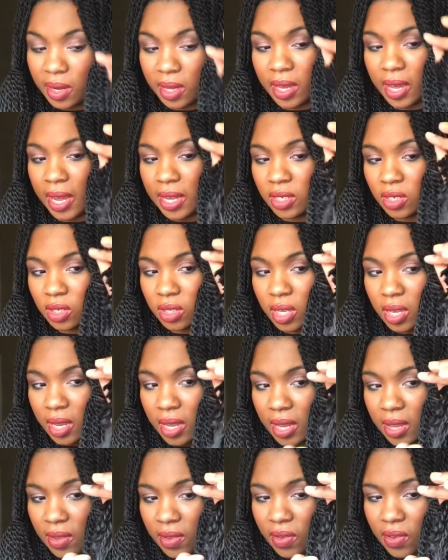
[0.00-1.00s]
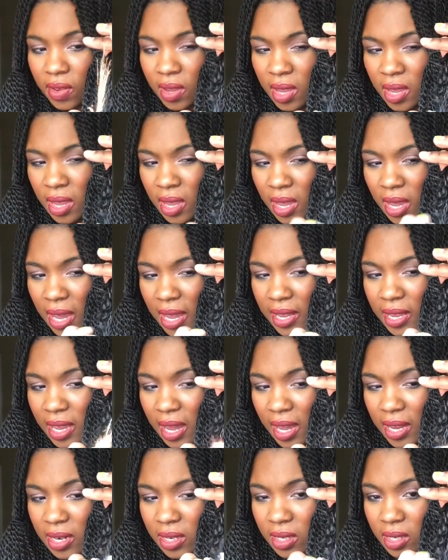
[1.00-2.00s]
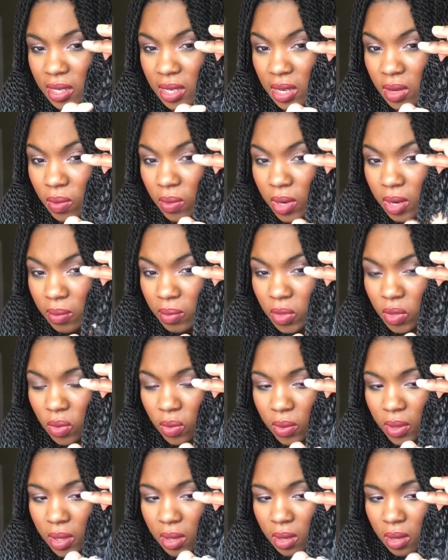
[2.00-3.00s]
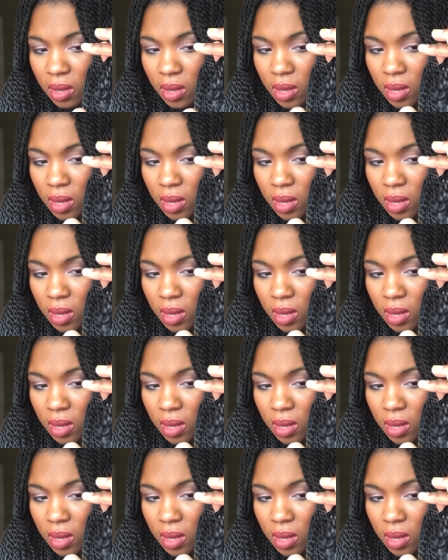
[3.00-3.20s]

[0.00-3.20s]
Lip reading: to catch the ends and kind of see what I'm doing.